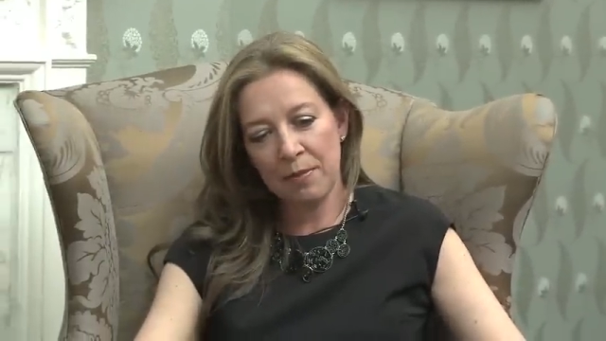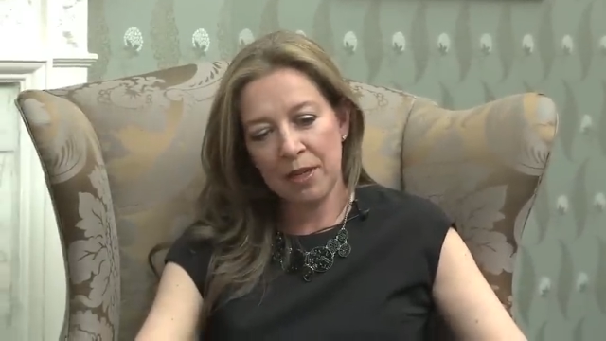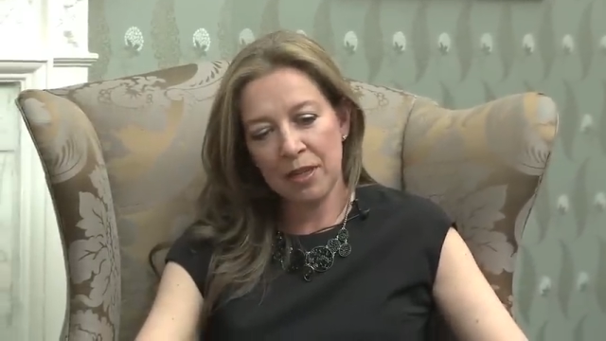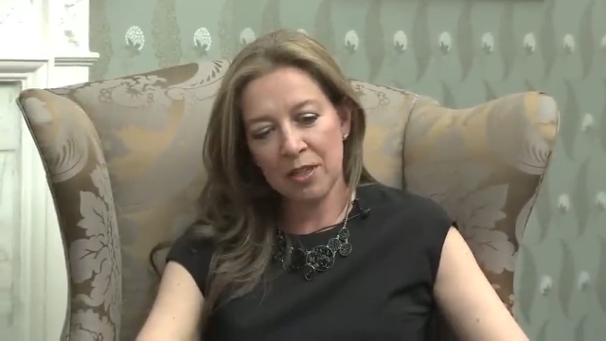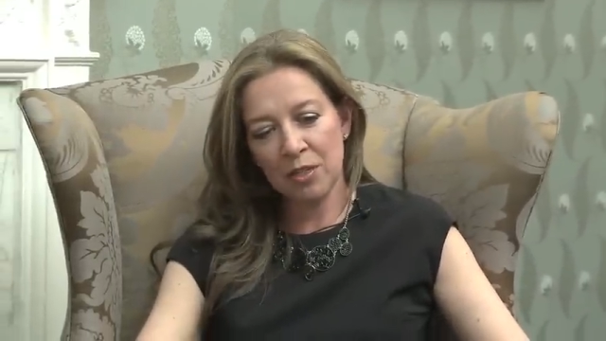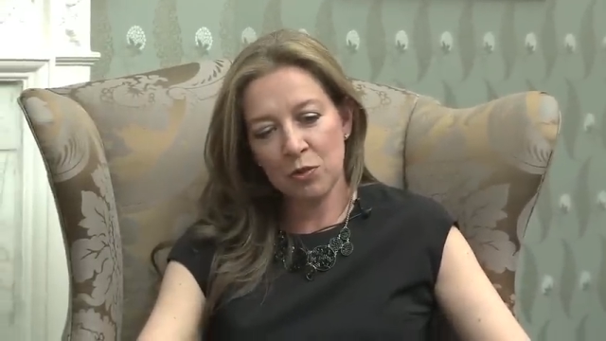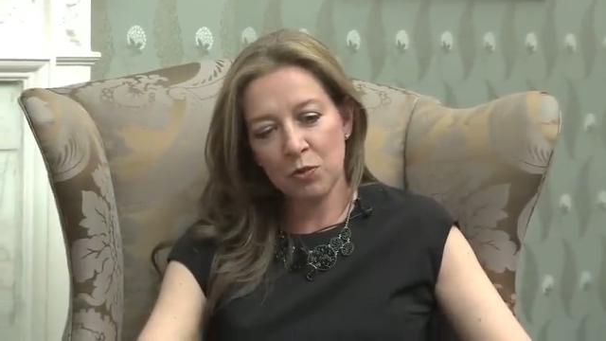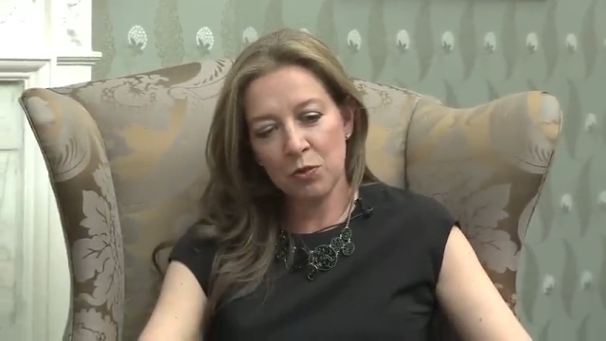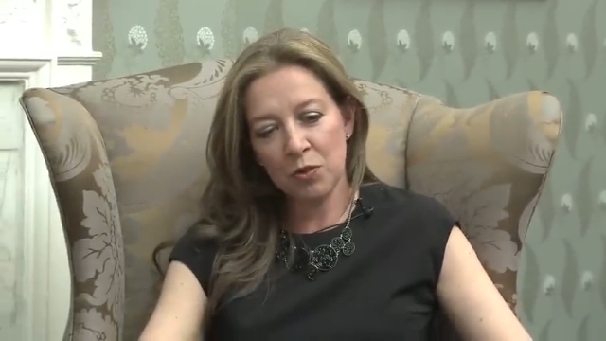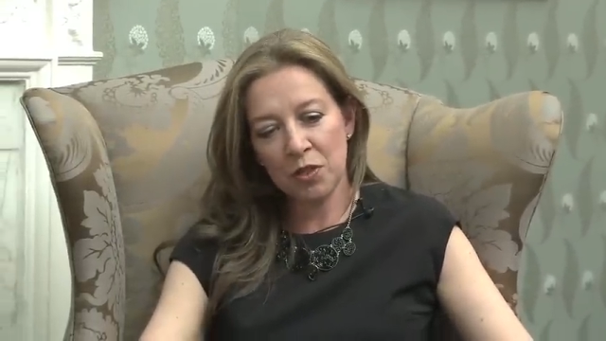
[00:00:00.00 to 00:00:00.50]

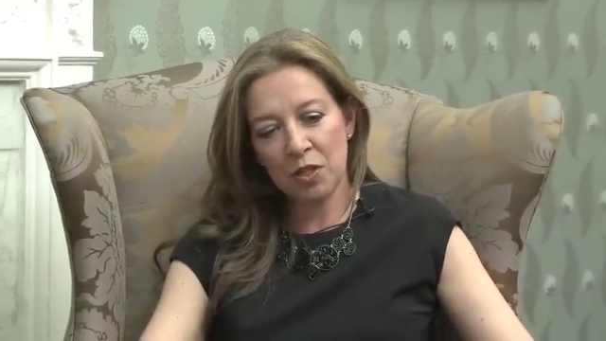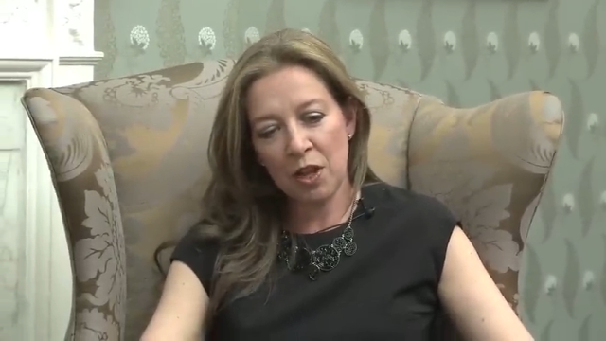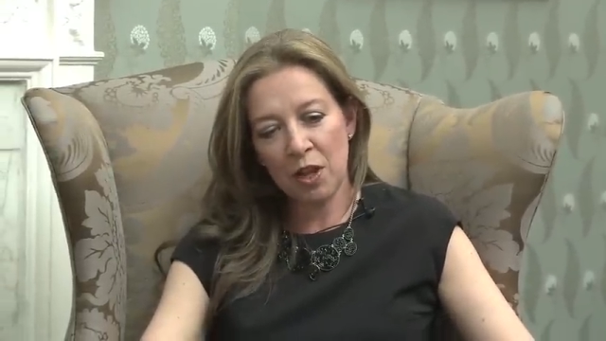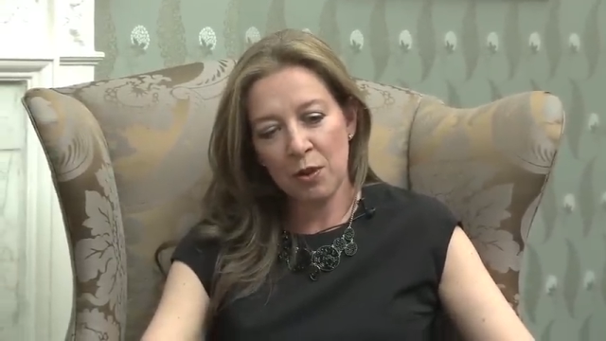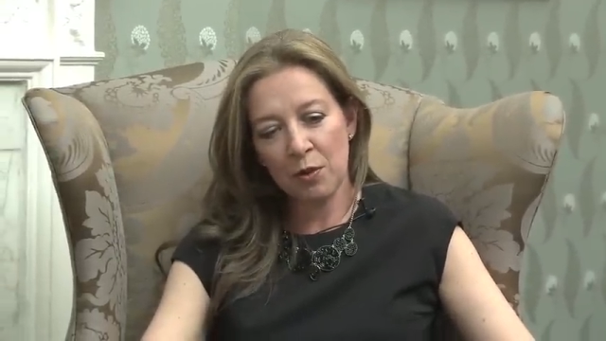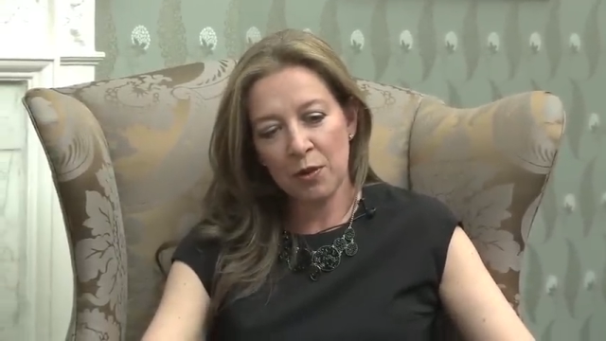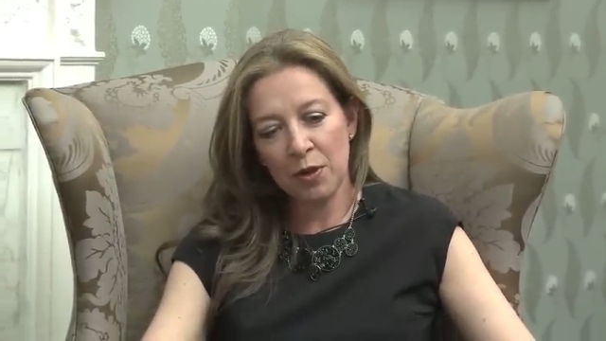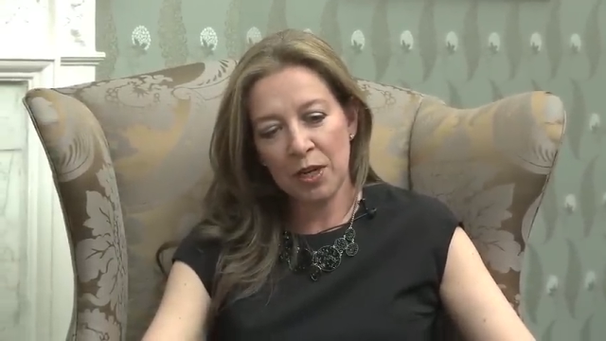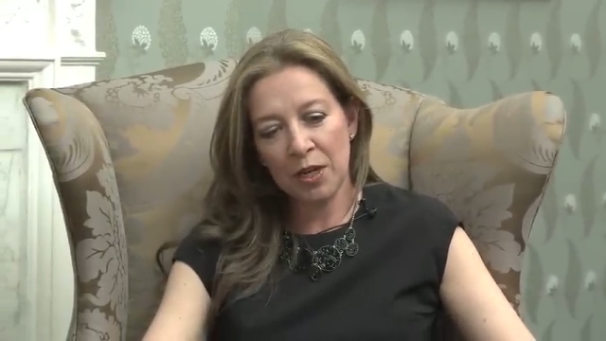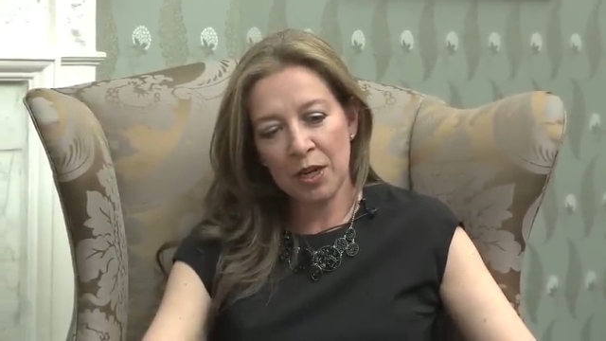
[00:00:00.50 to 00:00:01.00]
because
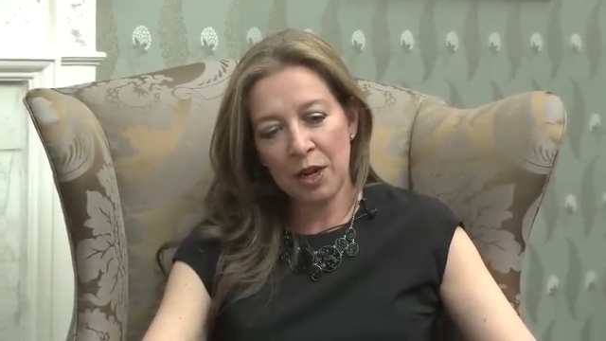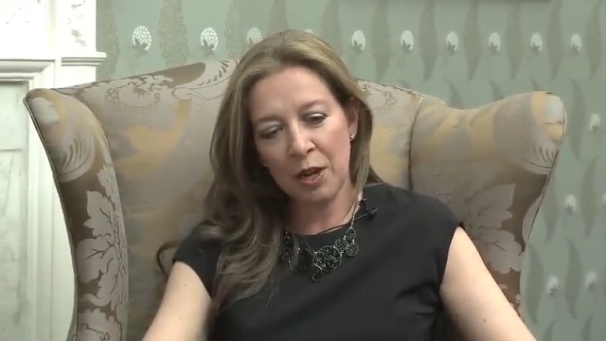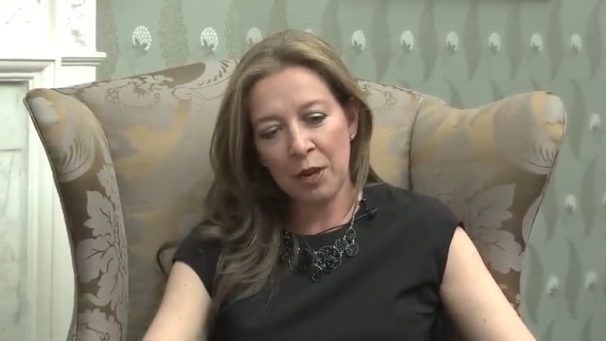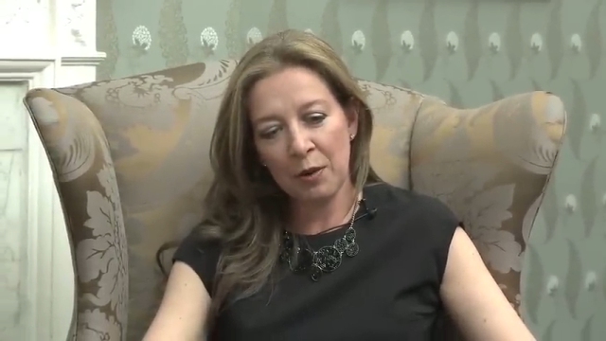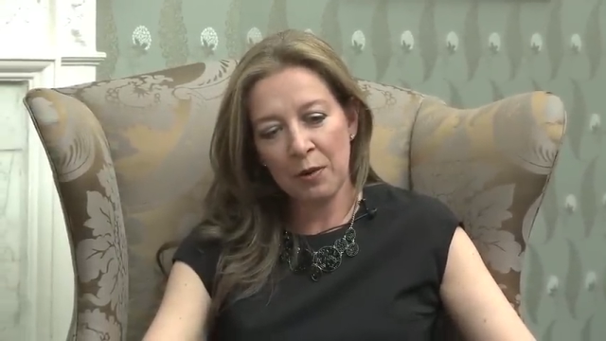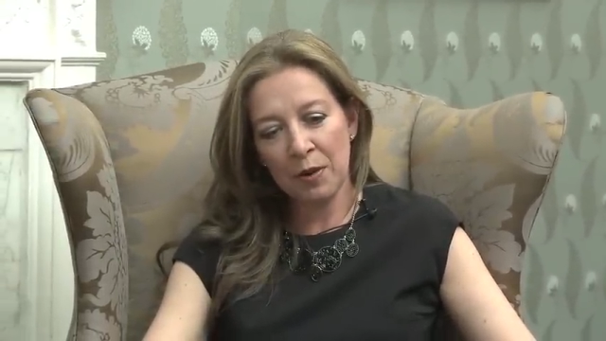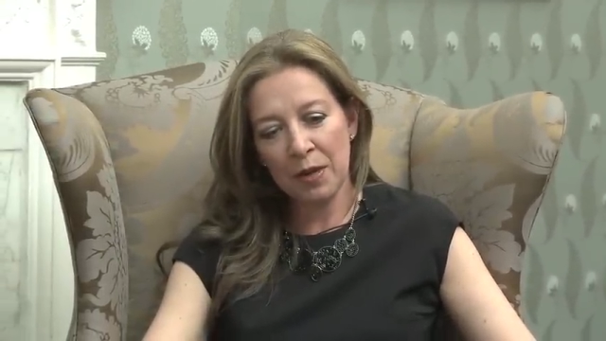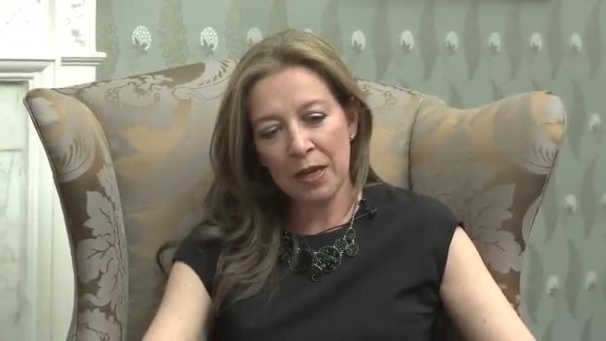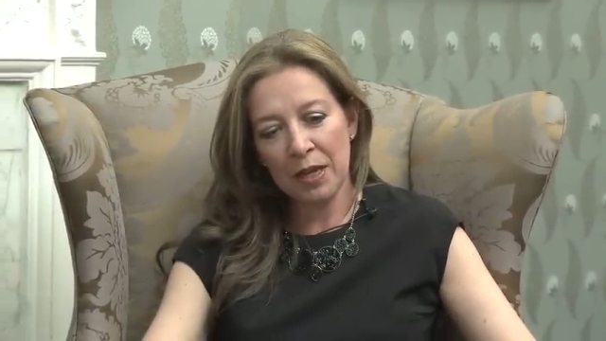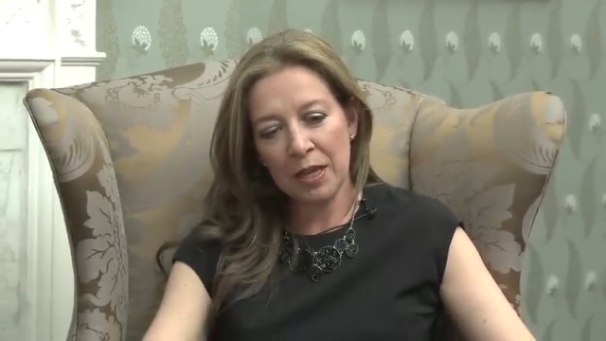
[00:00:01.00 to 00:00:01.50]
also, you
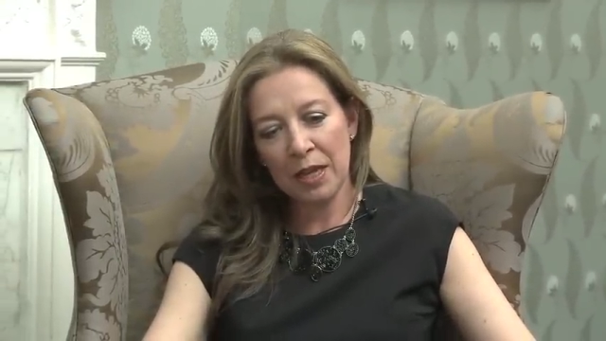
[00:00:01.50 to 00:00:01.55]
know,